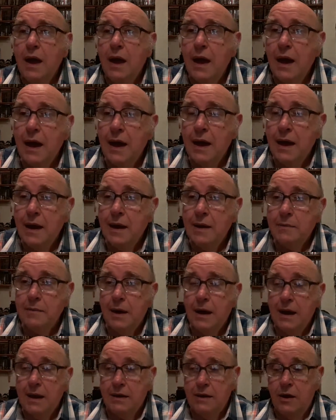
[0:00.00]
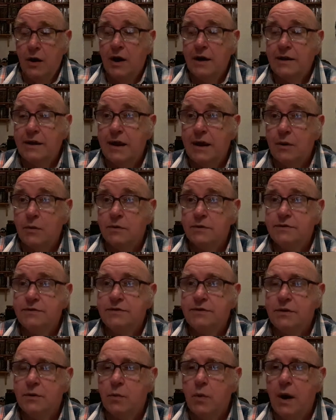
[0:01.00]
and the idea was
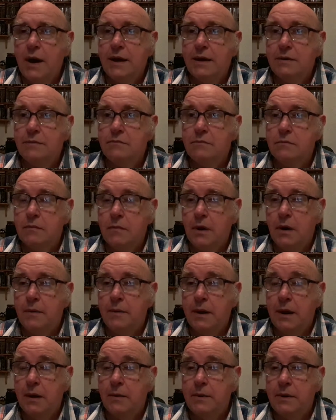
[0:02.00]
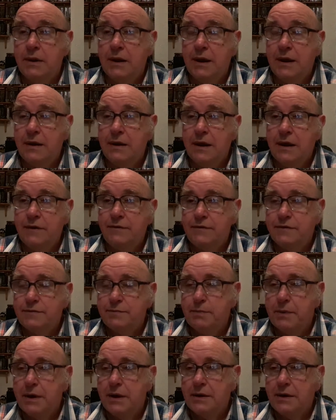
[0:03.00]
to wait. I mean, Need for
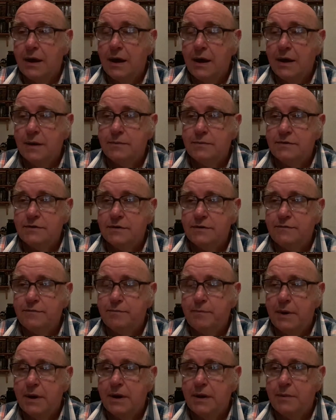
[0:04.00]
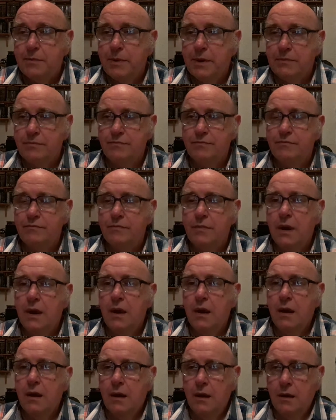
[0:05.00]
Speed games have been a bit
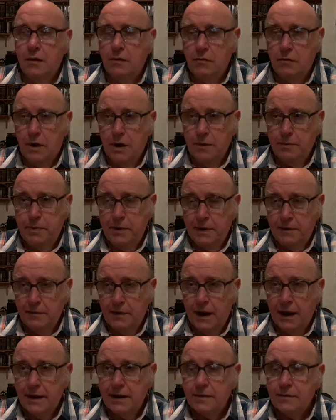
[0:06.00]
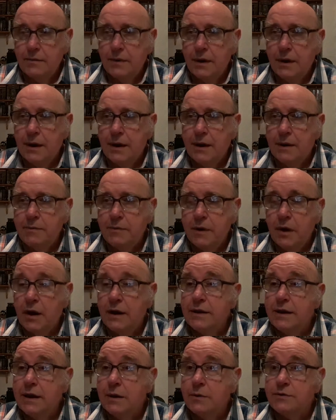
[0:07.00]
ropey of late. The
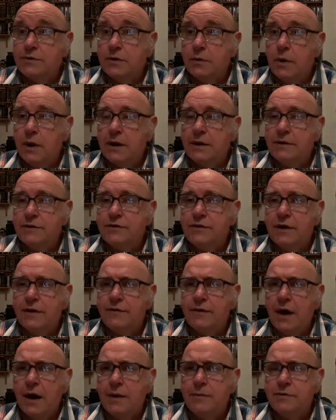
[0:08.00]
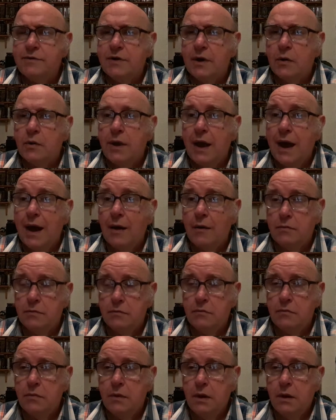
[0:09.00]
idea was to wait to see if games sold out.
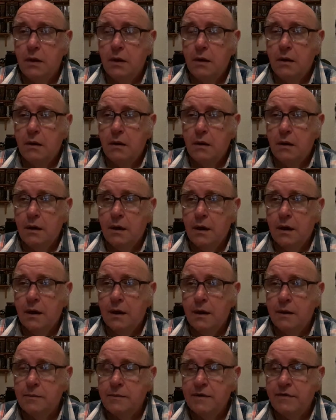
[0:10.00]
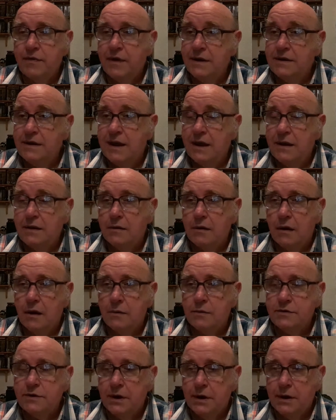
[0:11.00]
And if they didn't, I
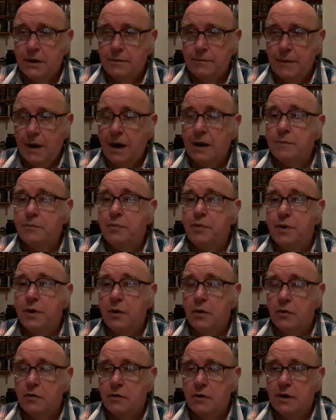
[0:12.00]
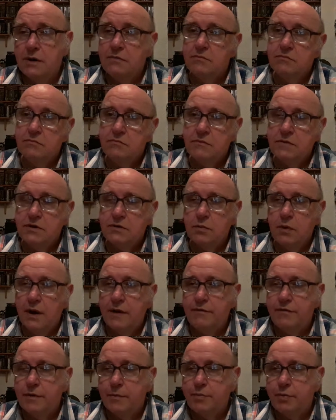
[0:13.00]
was going to unpre-order it and just
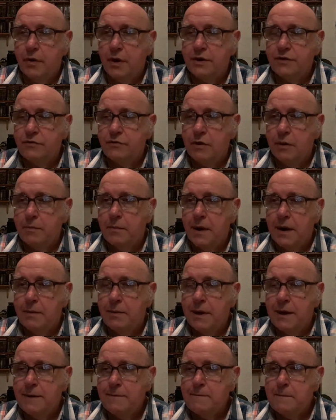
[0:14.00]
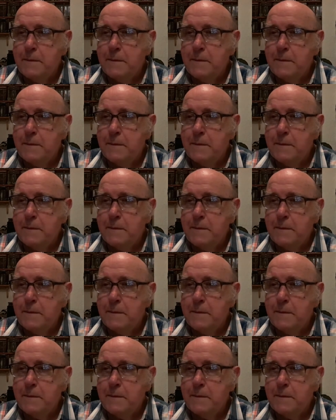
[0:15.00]
wait for a price drop maybe.